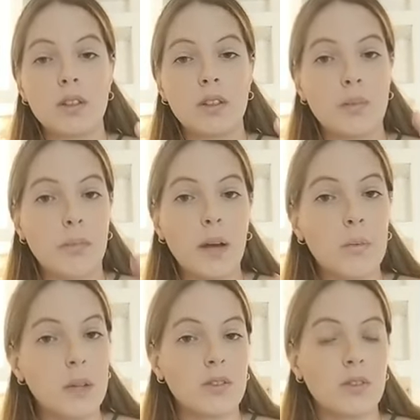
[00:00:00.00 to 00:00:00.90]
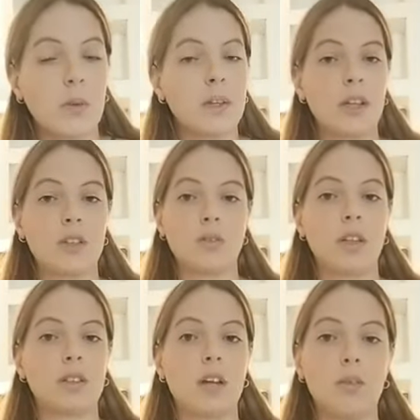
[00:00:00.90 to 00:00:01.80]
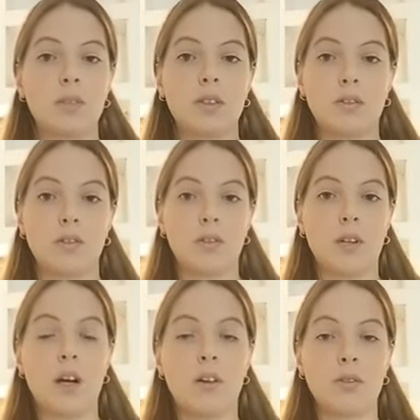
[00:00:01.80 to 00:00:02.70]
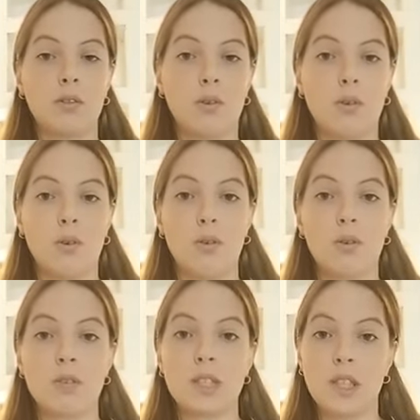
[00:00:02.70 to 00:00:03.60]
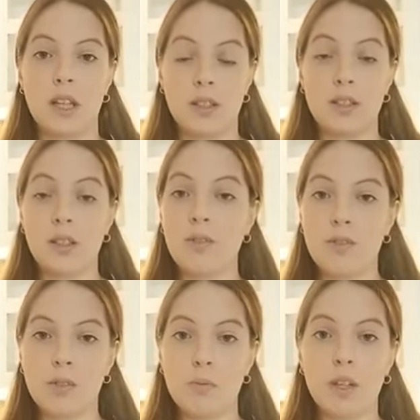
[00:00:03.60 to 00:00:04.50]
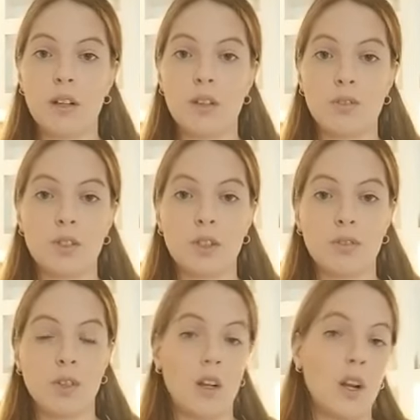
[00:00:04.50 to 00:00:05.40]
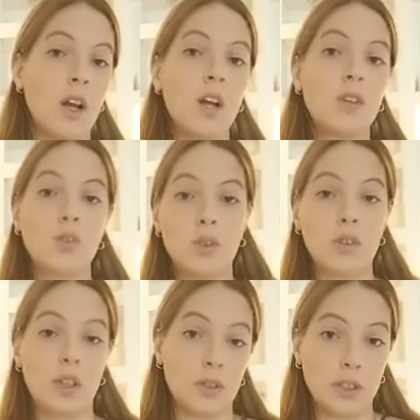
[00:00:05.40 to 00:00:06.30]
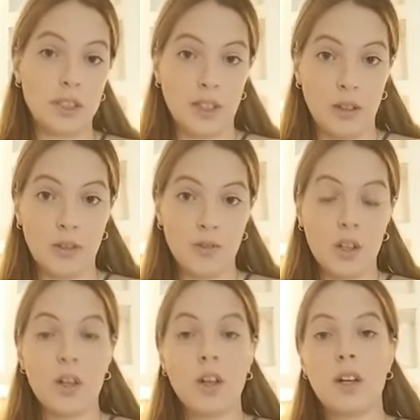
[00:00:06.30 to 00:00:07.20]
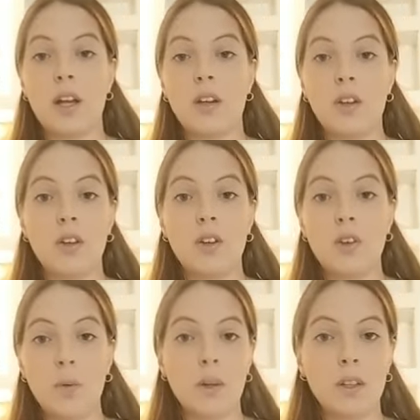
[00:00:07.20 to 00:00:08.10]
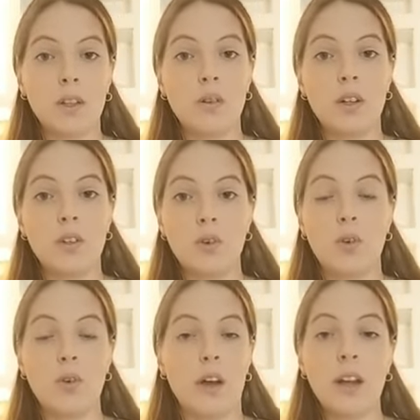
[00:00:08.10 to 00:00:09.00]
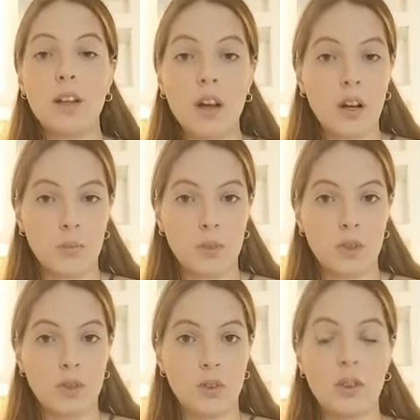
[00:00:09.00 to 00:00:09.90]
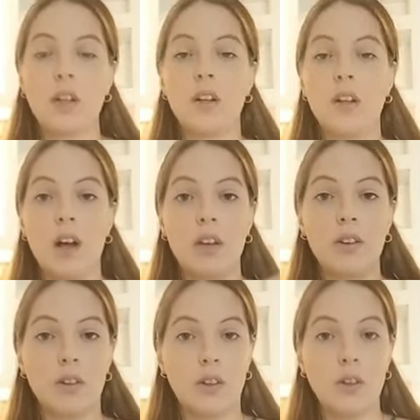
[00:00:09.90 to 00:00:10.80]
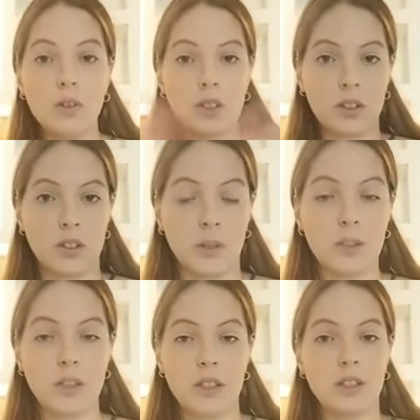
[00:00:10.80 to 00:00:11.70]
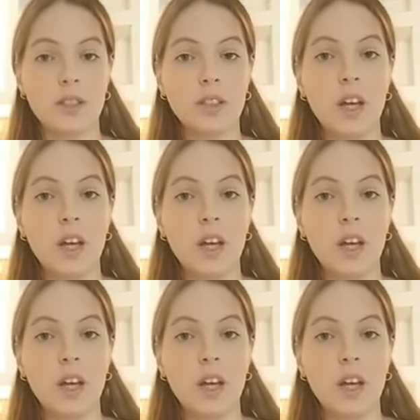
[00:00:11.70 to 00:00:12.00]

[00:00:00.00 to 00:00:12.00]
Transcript: my best recommendation when it comes to how to stay safe in Jamaica is, first of all, to know that you are safe and nobody will do any harm to you under no circumstances.